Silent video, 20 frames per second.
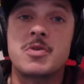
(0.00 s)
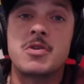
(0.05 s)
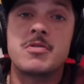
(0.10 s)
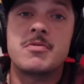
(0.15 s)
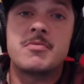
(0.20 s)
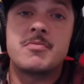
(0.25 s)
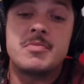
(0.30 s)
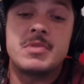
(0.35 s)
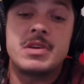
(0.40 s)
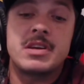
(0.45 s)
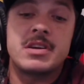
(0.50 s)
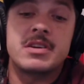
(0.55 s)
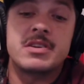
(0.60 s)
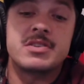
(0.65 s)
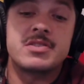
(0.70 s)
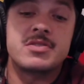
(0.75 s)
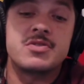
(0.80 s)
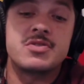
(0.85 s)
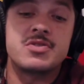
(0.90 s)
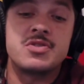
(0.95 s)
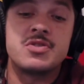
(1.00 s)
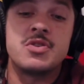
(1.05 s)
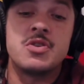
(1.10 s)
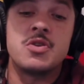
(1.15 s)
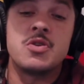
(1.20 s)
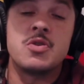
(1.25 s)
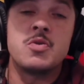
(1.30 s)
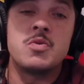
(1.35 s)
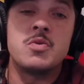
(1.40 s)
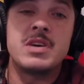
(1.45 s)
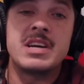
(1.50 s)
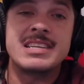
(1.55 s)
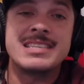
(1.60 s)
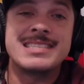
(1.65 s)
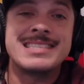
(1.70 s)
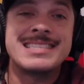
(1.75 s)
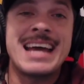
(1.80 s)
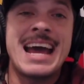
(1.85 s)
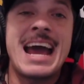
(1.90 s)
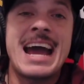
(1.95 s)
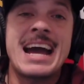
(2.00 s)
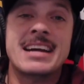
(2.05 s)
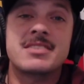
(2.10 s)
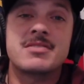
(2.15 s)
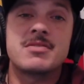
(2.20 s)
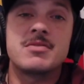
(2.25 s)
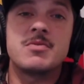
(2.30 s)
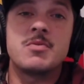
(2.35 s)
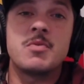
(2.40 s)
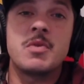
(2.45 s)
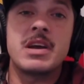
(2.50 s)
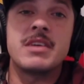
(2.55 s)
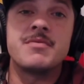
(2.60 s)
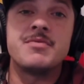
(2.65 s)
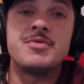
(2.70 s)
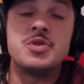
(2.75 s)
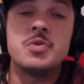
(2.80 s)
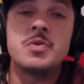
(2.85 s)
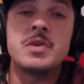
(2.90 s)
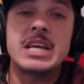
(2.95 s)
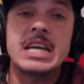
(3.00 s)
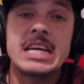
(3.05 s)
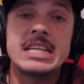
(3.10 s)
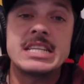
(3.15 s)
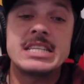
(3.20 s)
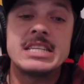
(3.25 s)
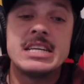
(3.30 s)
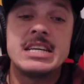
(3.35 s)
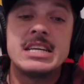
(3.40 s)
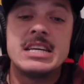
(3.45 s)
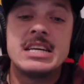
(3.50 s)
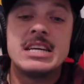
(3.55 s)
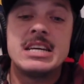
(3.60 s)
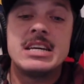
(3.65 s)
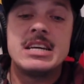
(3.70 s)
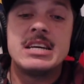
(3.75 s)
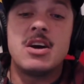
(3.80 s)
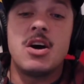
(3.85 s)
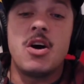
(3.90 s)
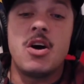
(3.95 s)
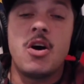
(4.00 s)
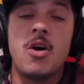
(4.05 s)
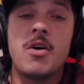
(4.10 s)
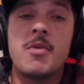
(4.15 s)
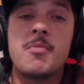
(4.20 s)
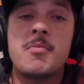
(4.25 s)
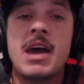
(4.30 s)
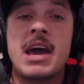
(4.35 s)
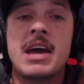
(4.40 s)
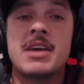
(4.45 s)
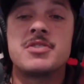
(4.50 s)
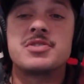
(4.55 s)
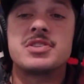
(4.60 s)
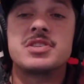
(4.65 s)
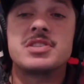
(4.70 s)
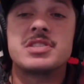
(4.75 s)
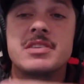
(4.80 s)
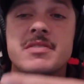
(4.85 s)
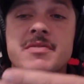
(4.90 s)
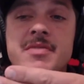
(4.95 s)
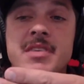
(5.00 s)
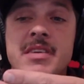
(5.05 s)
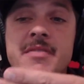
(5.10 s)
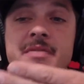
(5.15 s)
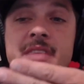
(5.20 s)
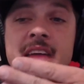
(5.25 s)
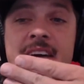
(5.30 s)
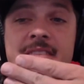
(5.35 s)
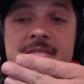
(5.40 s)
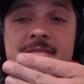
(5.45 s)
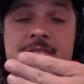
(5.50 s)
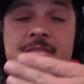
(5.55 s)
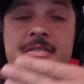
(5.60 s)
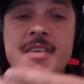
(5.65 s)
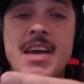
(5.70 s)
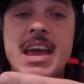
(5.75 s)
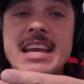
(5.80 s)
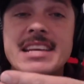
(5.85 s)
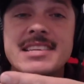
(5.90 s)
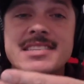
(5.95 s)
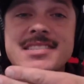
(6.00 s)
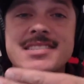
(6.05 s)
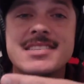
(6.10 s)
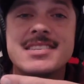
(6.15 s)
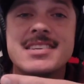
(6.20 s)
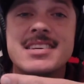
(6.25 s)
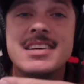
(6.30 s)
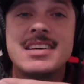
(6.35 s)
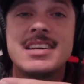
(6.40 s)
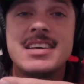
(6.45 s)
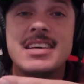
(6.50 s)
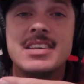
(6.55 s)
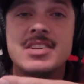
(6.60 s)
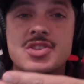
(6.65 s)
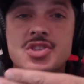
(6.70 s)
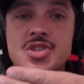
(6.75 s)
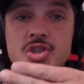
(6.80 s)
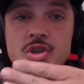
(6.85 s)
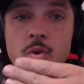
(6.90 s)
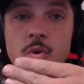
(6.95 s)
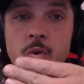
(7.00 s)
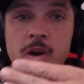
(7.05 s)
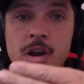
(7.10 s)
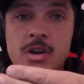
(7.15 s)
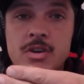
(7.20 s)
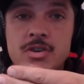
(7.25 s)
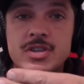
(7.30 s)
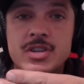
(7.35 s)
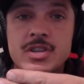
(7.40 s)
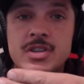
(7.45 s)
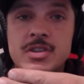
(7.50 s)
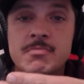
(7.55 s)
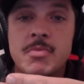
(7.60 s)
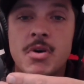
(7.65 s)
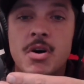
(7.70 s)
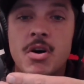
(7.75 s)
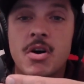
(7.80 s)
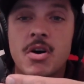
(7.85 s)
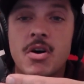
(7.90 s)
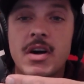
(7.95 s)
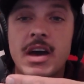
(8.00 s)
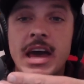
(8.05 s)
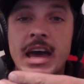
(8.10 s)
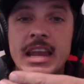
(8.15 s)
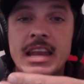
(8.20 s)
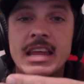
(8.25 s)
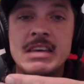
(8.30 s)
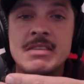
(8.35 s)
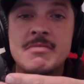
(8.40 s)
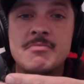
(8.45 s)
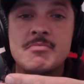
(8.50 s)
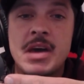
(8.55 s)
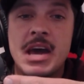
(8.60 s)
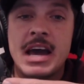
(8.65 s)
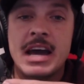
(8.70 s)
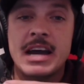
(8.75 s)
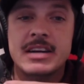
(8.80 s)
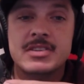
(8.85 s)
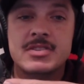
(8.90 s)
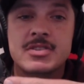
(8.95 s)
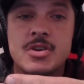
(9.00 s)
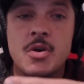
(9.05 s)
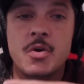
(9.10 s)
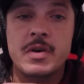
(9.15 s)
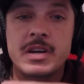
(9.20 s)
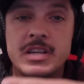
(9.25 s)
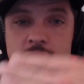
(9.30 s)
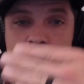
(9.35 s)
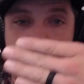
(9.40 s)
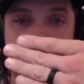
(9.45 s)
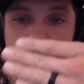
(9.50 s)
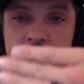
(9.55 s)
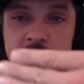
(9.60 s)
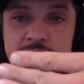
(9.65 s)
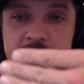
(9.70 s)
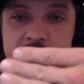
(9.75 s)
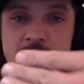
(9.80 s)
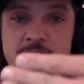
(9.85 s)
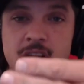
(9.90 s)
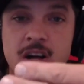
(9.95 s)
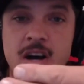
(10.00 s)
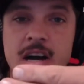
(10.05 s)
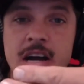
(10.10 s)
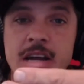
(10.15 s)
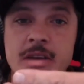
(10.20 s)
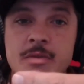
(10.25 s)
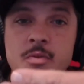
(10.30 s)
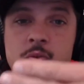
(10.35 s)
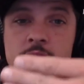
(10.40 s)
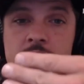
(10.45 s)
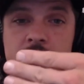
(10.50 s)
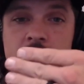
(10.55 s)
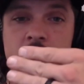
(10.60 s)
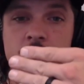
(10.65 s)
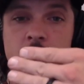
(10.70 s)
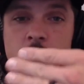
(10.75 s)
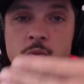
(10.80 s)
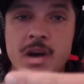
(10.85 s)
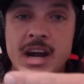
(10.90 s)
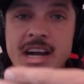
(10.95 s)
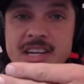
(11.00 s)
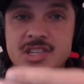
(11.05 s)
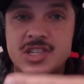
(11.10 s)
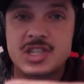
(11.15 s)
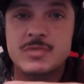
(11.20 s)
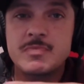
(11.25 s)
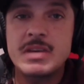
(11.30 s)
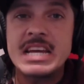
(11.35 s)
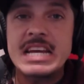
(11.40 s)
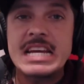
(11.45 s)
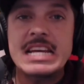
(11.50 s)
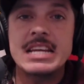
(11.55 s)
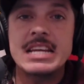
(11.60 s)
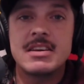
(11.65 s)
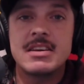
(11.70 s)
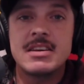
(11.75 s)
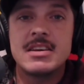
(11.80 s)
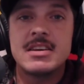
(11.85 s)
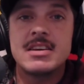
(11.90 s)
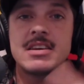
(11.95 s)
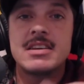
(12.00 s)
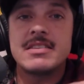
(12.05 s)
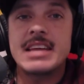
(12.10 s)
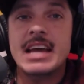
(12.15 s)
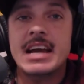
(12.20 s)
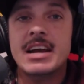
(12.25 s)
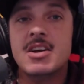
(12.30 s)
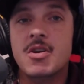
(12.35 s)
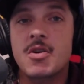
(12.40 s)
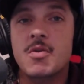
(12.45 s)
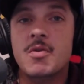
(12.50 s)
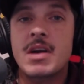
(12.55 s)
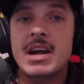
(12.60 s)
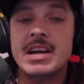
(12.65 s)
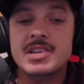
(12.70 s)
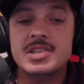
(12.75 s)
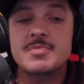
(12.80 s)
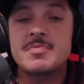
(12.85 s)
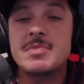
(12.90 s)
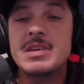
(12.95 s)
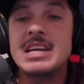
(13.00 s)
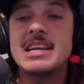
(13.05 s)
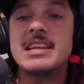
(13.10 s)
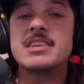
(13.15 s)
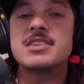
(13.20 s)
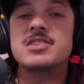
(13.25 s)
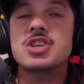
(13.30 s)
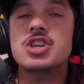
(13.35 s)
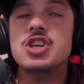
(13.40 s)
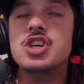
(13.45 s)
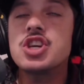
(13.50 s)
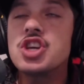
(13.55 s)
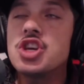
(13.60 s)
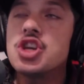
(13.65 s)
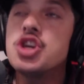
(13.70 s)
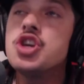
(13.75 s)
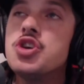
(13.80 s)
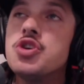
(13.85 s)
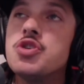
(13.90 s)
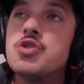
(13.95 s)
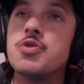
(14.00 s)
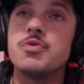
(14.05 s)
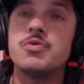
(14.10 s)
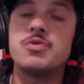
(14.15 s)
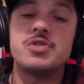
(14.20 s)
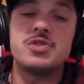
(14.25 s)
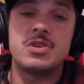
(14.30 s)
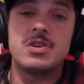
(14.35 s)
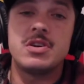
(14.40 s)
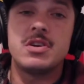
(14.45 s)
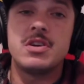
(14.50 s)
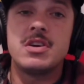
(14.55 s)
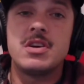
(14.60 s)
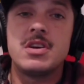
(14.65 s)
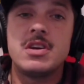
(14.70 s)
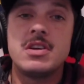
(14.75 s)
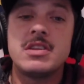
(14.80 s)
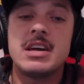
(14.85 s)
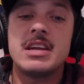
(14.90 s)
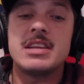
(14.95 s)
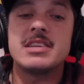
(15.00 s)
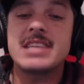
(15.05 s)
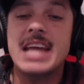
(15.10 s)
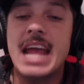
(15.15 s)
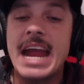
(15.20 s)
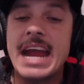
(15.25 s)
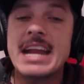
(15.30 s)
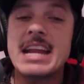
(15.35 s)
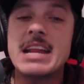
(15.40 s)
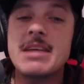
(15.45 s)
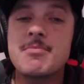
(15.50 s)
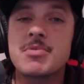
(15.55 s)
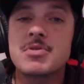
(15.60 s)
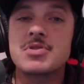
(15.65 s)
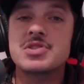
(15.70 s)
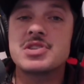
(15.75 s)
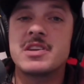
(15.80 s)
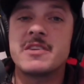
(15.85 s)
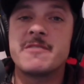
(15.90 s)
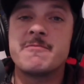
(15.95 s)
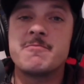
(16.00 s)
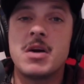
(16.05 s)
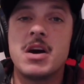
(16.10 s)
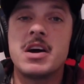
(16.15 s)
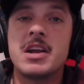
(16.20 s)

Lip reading: because there's no exact way of doing it. All it matters is if that face is square to the ball at impact going towards the line with correct speed. That correct speed is huge. That is 80% of putting